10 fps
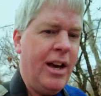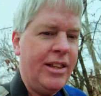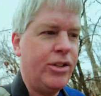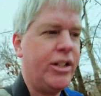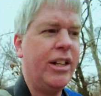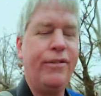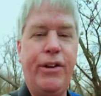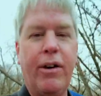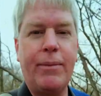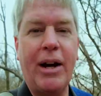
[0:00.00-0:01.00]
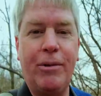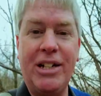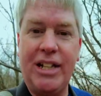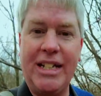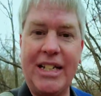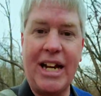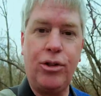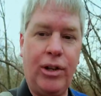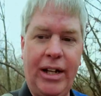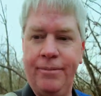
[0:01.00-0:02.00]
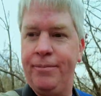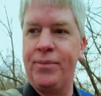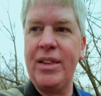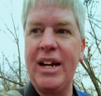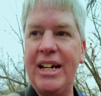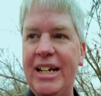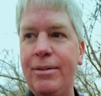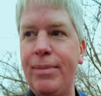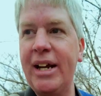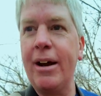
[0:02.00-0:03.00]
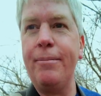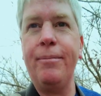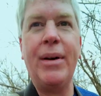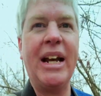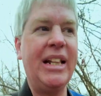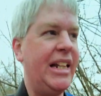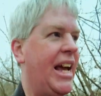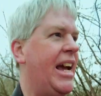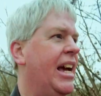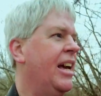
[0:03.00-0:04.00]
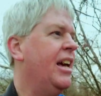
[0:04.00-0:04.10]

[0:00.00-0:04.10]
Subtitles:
There's still a few on my wish list, actually, that I didn't pick up back in the day.